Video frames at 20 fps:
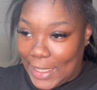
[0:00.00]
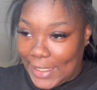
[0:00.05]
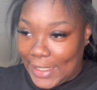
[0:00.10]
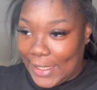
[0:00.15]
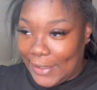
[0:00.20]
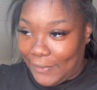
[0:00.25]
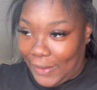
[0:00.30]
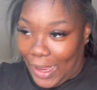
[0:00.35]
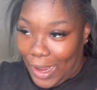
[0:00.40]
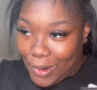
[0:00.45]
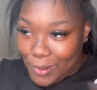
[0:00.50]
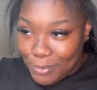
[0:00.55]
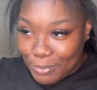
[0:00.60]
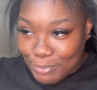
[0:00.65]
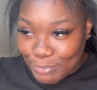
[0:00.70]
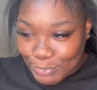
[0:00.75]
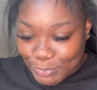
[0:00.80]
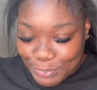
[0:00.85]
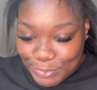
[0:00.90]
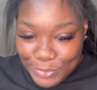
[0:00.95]
leave out.
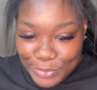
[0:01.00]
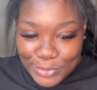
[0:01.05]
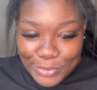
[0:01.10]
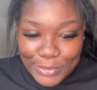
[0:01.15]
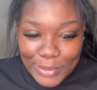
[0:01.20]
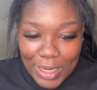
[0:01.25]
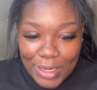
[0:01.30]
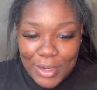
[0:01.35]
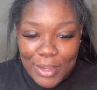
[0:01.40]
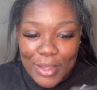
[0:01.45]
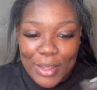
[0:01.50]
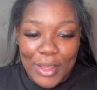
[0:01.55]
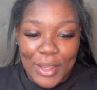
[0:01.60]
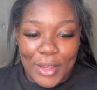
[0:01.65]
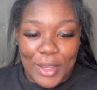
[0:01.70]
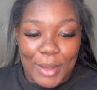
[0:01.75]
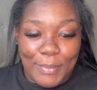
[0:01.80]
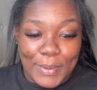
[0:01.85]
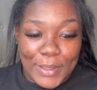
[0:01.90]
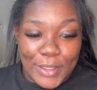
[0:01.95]

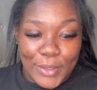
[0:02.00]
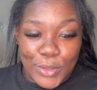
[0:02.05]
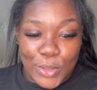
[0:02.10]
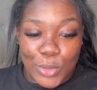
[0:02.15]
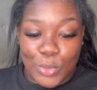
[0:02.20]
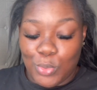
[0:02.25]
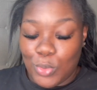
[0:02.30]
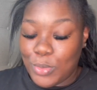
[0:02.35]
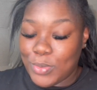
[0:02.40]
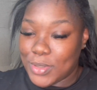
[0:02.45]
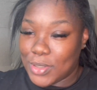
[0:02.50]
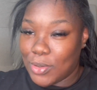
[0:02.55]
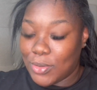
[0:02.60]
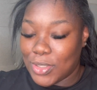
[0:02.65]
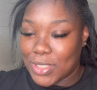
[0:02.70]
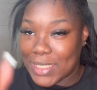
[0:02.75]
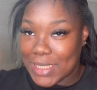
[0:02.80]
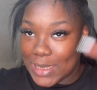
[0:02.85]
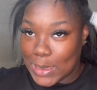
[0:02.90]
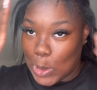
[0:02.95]
Couple little swoops on
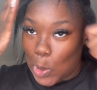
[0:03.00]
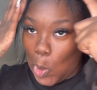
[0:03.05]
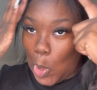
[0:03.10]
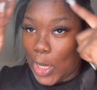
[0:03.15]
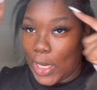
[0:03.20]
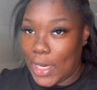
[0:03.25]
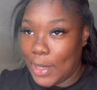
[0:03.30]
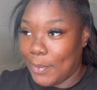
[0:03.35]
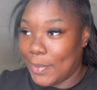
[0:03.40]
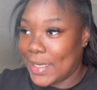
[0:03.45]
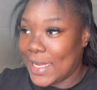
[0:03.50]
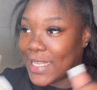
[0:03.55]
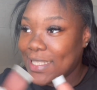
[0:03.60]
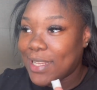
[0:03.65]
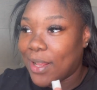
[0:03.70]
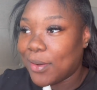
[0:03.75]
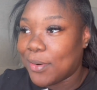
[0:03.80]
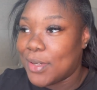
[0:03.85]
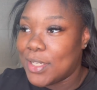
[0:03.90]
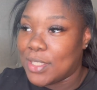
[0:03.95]
the side. But that's
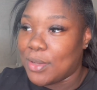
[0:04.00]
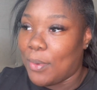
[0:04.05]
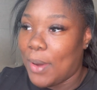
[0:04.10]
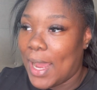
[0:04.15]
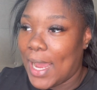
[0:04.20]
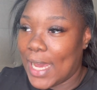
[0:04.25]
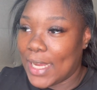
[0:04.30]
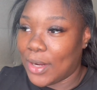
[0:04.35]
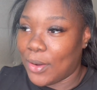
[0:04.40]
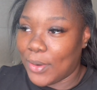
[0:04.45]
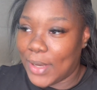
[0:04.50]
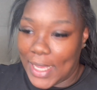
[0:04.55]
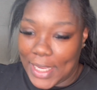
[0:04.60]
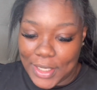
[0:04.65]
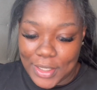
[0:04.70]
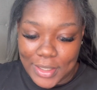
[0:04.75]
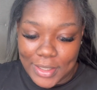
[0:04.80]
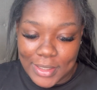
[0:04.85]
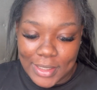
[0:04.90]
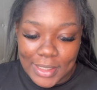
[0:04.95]
the only reason why I don't
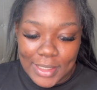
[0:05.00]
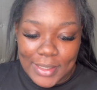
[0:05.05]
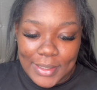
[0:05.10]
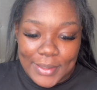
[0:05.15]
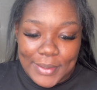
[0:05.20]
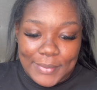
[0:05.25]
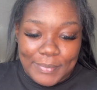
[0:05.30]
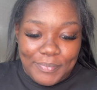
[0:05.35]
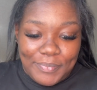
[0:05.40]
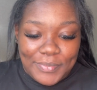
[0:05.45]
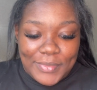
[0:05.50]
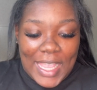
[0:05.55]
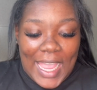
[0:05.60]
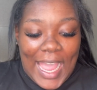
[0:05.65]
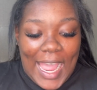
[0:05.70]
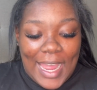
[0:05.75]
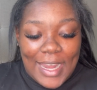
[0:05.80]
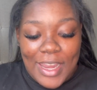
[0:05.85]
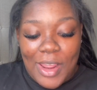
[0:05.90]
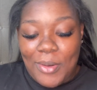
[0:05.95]
like,
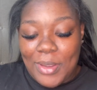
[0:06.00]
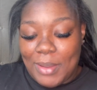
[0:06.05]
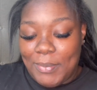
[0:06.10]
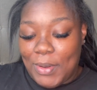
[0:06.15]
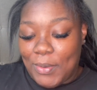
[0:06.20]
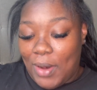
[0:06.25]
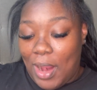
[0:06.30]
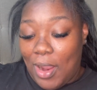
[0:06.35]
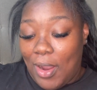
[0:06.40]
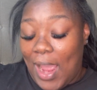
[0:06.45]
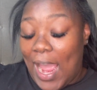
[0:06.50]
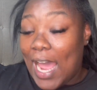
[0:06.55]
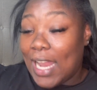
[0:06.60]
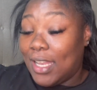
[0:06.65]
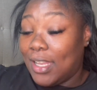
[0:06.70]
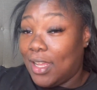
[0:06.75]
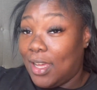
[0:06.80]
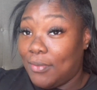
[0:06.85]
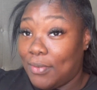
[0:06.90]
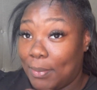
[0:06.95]
don't get me wrong, I
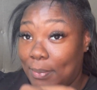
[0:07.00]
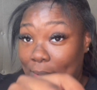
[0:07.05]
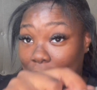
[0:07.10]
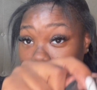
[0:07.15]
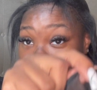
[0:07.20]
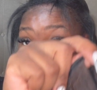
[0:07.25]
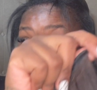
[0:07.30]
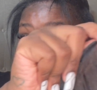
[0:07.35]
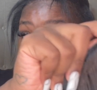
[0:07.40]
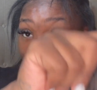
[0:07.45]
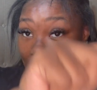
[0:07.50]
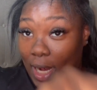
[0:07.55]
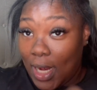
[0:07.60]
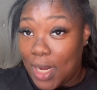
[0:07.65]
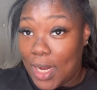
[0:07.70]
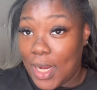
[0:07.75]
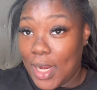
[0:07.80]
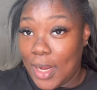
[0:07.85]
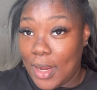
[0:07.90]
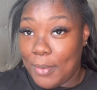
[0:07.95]
love a middle part.
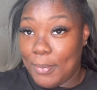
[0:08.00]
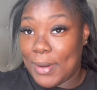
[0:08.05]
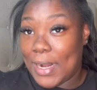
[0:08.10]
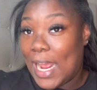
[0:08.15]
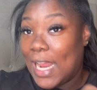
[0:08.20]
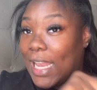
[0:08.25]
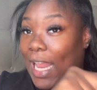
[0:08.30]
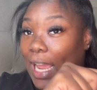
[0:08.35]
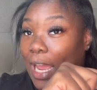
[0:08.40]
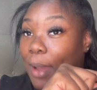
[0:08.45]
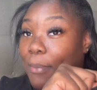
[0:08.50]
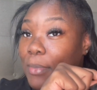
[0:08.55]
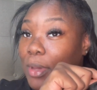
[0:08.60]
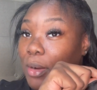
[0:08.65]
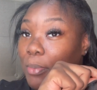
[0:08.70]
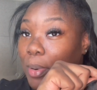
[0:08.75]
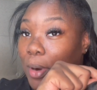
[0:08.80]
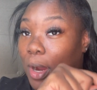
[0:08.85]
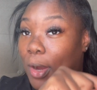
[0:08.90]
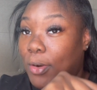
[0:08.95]
But I like a
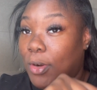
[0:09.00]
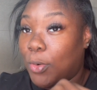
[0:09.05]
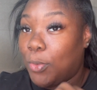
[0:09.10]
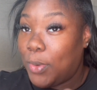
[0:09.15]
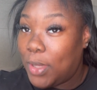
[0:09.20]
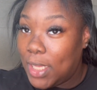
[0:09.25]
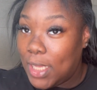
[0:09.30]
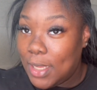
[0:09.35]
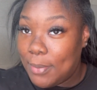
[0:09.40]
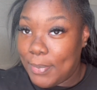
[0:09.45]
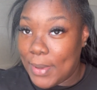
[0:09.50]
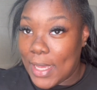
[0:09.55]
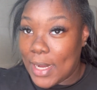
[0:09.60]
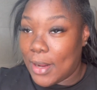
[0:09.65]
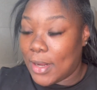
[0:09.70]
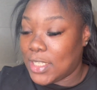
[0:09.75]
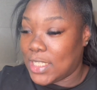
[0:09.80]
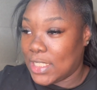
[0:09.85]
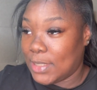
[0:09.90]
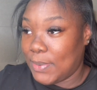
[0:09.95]
middle part on a wig
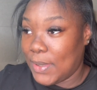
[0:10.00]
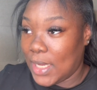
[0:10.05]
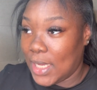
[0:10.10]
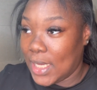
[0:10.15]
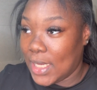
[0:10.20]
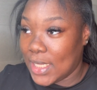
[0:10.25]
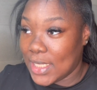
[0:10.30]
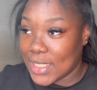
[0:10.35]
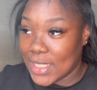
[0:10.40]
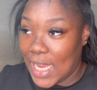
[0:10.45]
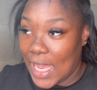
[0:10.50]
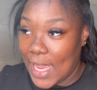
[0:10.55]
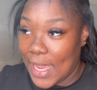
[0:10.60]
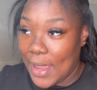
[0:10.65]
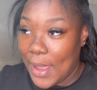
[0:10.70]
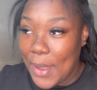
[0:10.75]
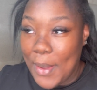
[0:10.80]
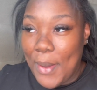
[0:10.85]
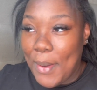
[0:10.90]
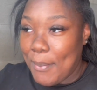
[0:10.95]
better, just because,
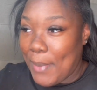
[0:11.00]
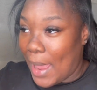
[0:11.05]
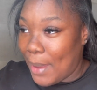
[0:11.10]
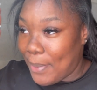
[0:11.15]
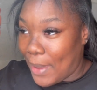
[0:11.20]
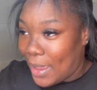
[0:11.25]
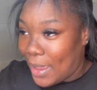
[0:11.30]
like, my